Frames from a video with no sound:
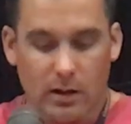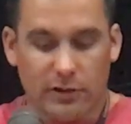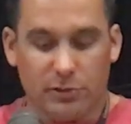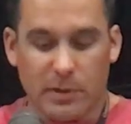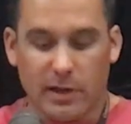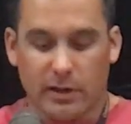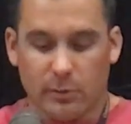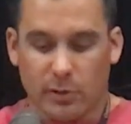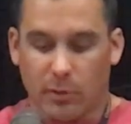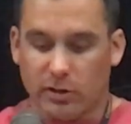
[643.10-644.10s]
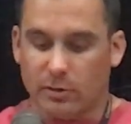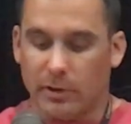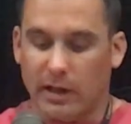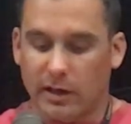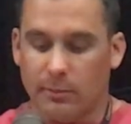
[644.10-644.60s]
This meeting would mark the
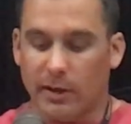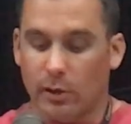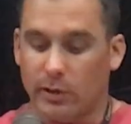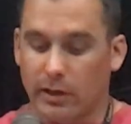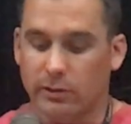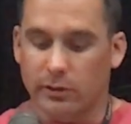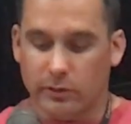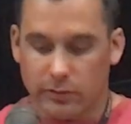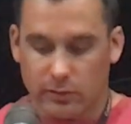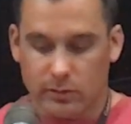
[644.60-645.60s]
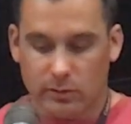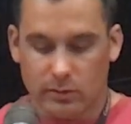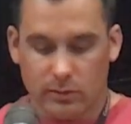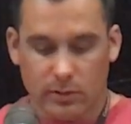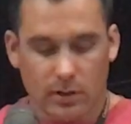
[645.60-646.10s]
beginning of my cocaine use.
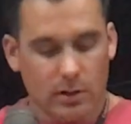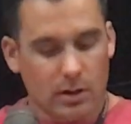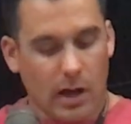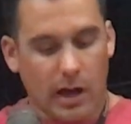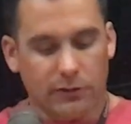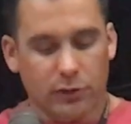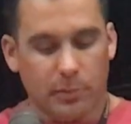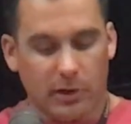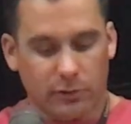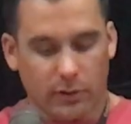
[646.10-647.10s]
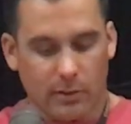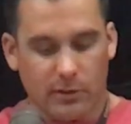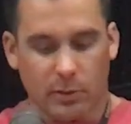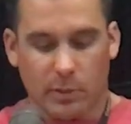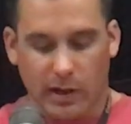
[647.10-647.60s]
I had a few beers with him,
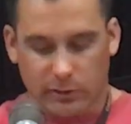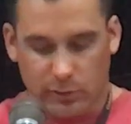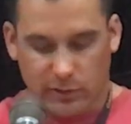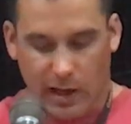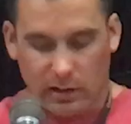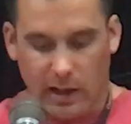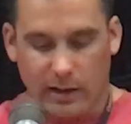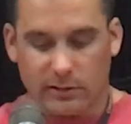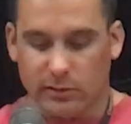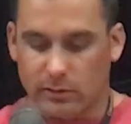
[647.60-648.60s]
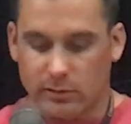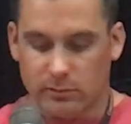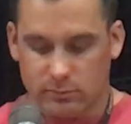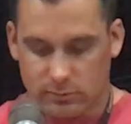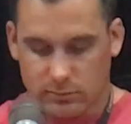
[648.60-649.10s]
then we went out to his Cadillac
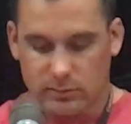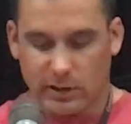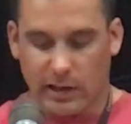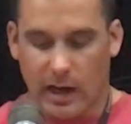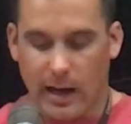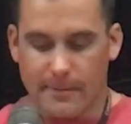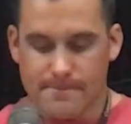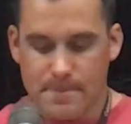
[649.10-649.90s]
to get high.